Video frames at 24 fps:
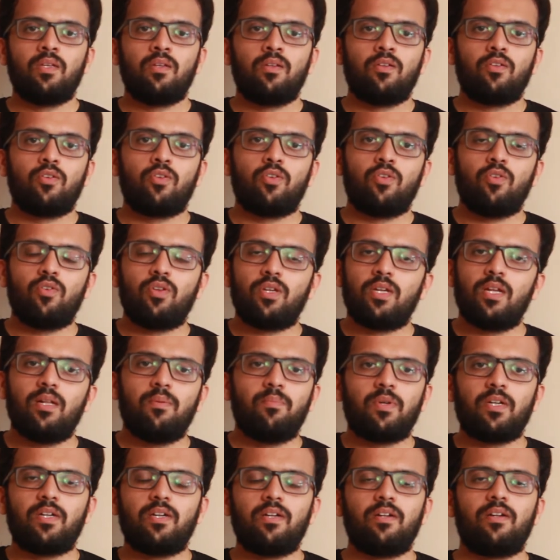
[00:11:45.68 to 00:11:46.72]
you know, Real
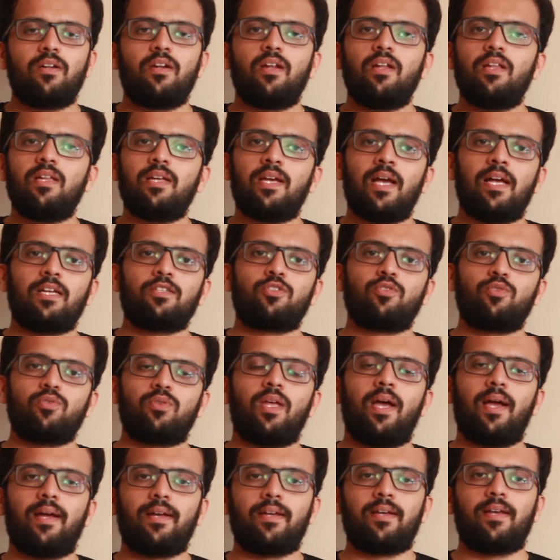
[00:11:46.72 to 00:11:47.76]
Madrid really has to
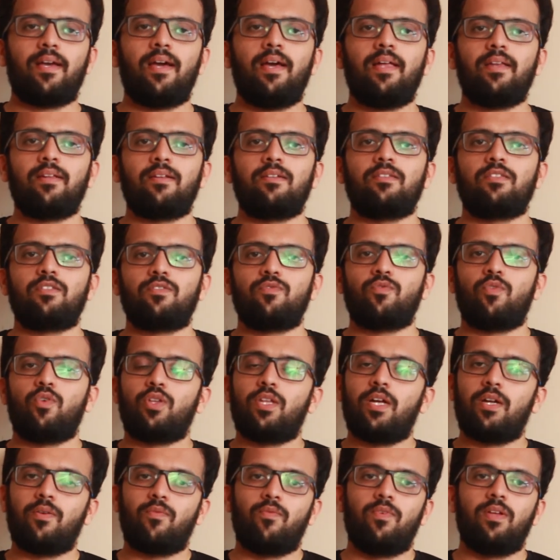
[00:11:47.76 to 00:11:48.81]
thank Carrier for
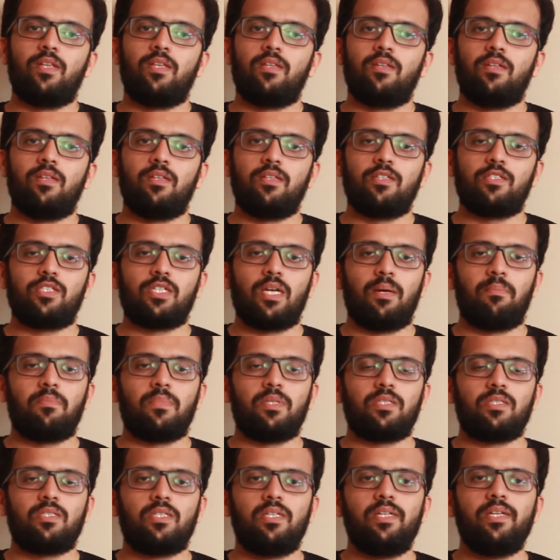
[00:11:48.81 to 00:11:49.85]
that win in
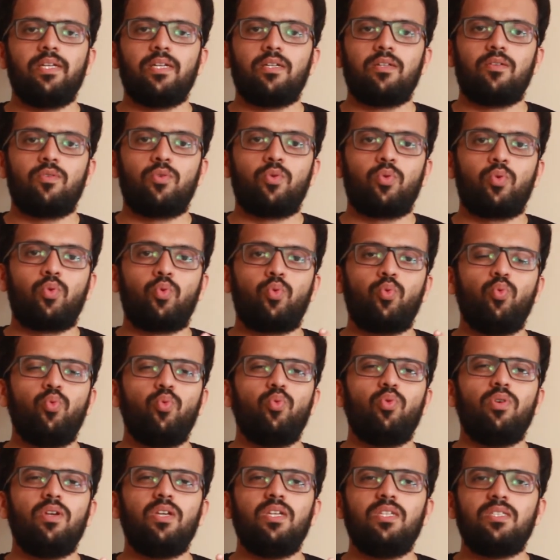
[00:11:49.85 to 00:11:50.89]
Champions League. 2
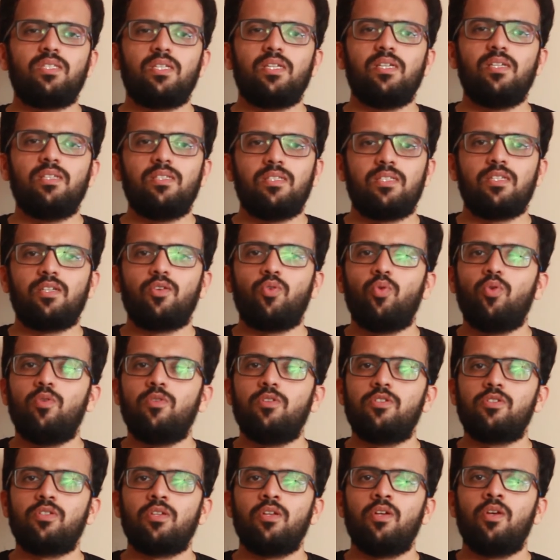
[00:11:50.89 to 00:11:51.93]
easy
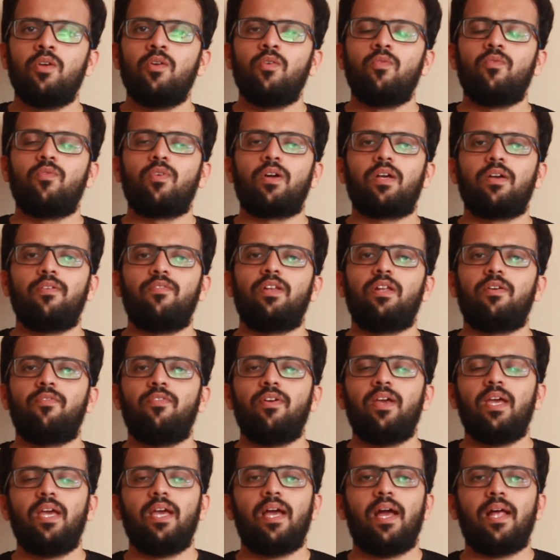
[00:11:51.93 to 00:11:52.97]
goals were given
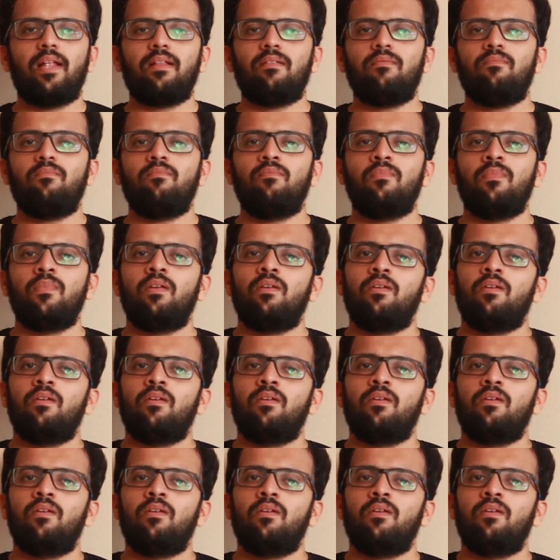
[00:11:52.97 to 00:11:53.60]
away, and